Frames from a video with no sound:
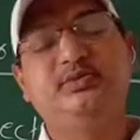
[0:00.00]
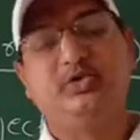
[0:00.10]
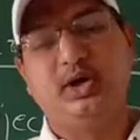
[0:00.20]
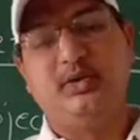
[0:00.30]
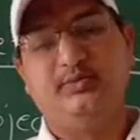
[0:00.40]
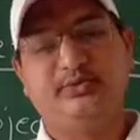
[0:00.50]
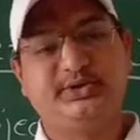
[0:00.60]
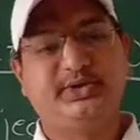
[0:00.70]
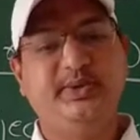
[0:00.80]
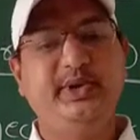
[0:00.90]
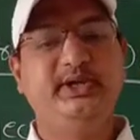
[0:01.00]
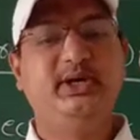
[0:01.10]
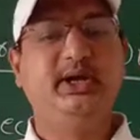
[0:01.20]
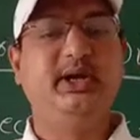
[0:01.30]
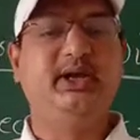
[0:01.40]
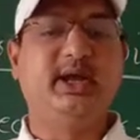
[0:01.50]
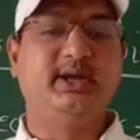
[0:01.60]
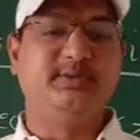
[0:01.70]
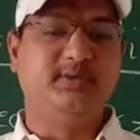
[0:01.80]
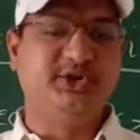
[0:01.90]
program for saving the Indian tiger
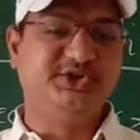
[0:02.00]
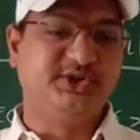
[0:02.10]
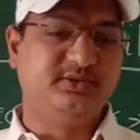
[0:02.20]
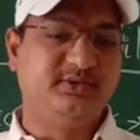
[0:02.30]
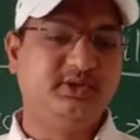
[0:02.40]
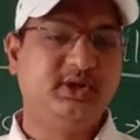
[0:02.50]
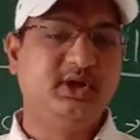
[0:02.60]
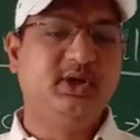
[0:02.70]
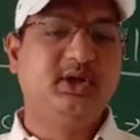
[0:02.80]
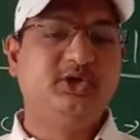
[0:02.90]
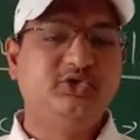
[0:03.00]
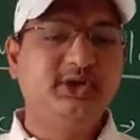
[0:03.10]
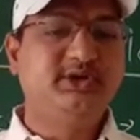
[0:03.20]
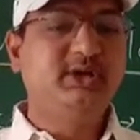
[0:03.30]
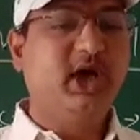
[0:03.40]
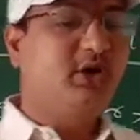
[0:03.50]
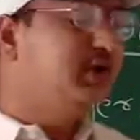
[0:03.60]
population. Students, now in